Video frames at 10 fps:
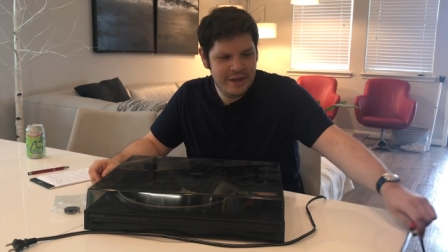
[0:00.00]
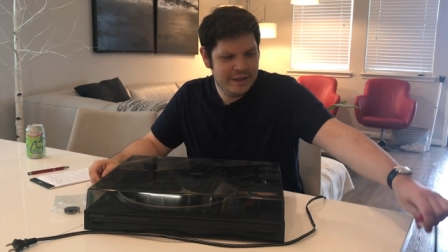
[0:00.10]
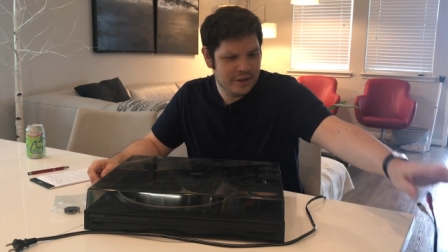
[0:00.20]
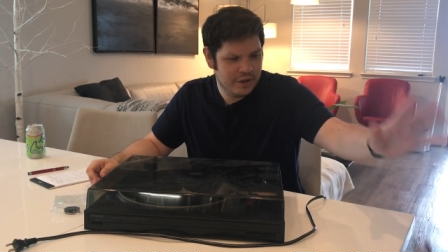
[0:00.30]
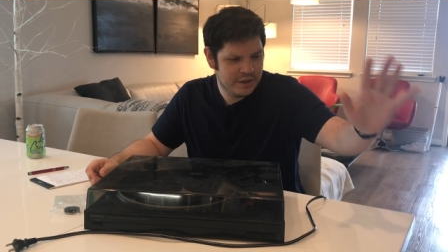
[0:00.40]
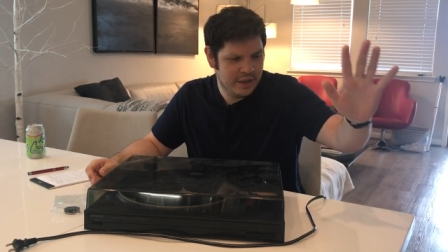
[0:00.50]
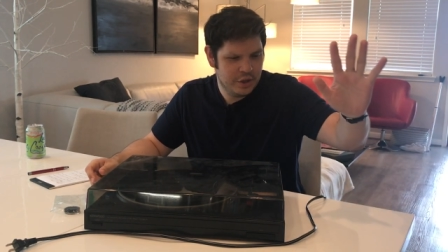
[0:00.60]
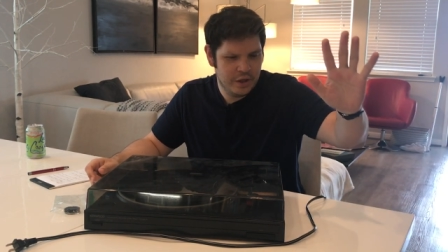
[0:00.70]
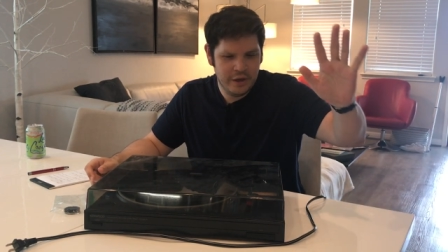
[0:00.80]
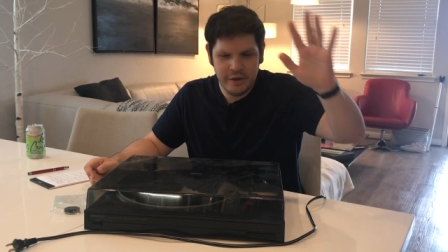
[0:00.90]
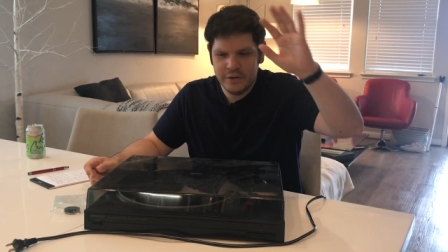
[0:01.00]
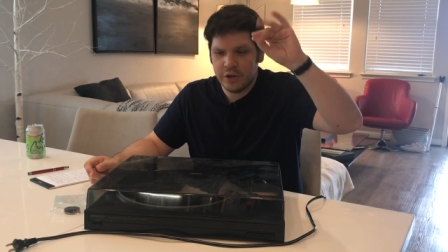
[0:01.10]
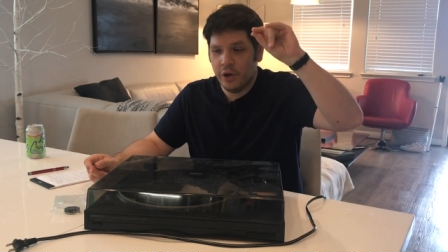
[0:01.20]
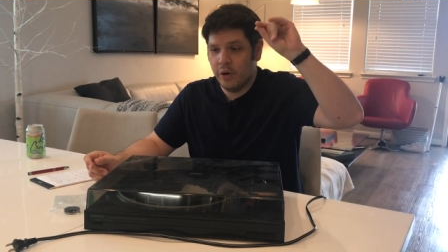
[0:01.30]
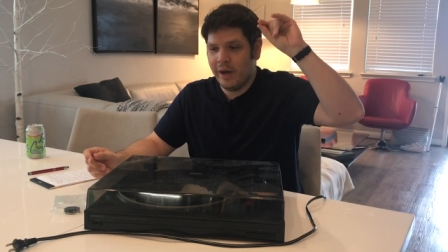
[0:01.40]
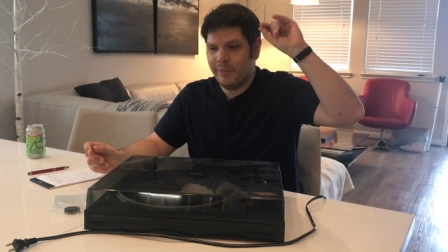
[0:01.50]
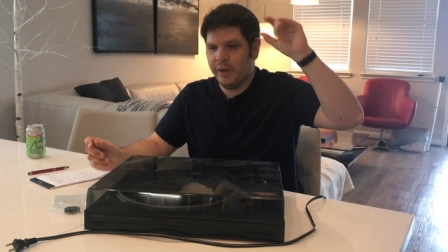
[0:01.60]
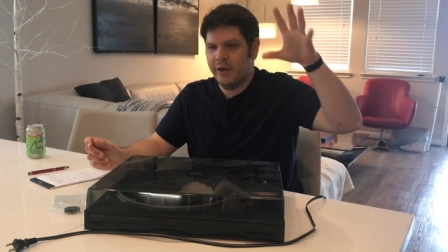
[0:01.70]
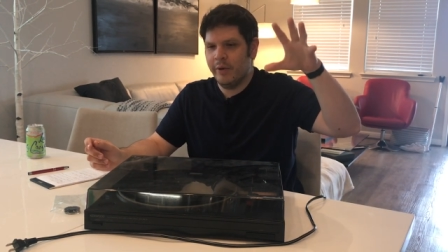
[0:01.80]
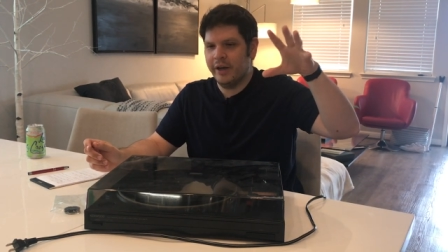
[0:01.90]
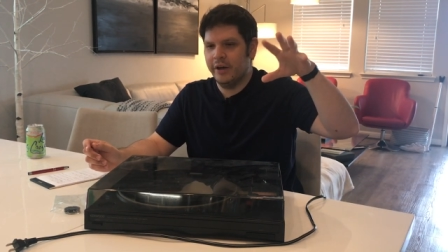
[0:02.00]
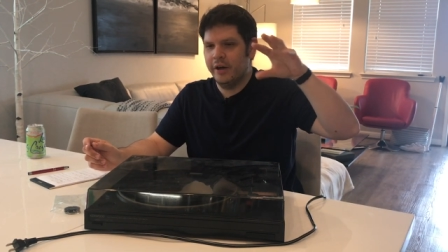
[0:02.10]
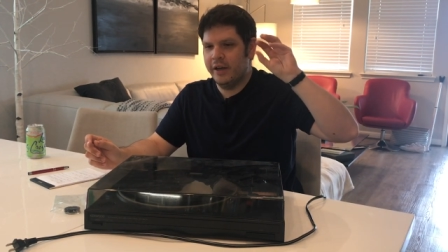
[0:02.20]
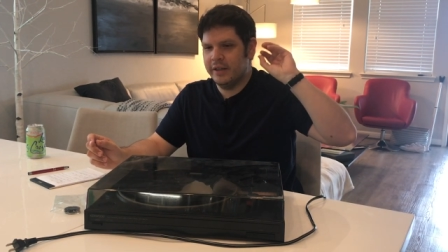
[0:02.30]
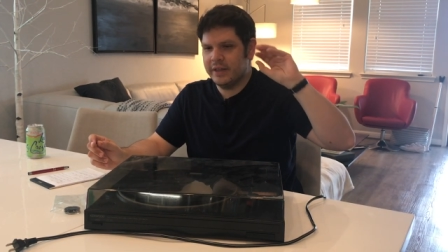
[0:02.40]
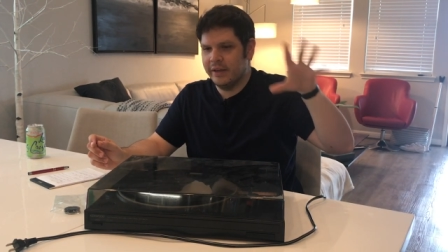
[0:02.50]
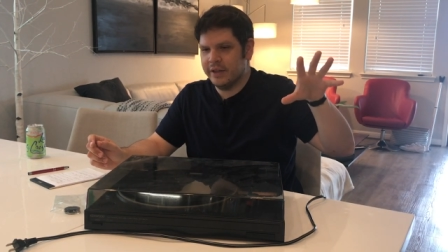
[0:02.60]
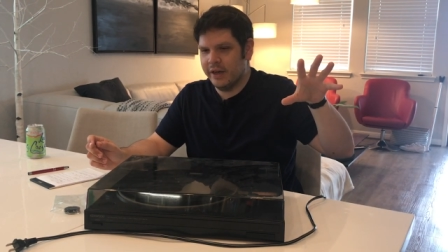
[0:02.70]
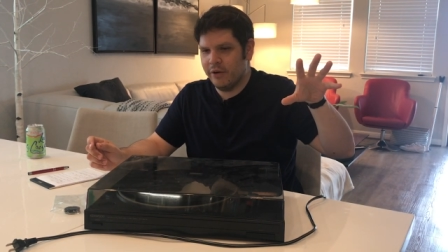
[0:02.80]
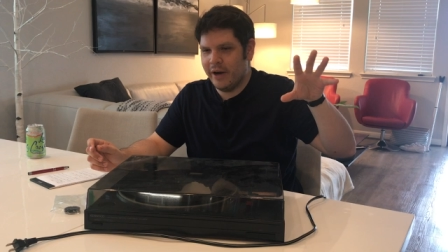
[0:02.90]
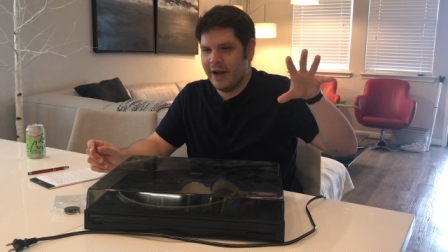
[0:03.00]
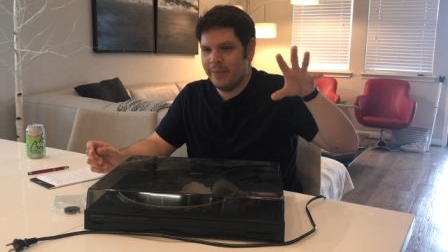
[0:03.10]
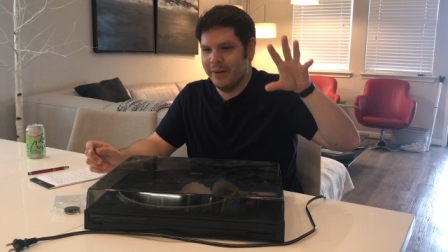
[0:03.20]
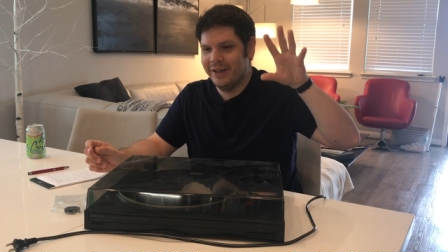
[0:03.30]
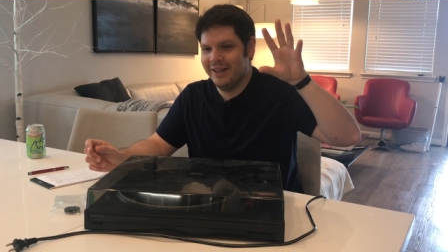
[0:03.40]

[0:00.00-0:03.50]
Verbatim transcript: It's all stationary. So I play a record, it sounds like crap.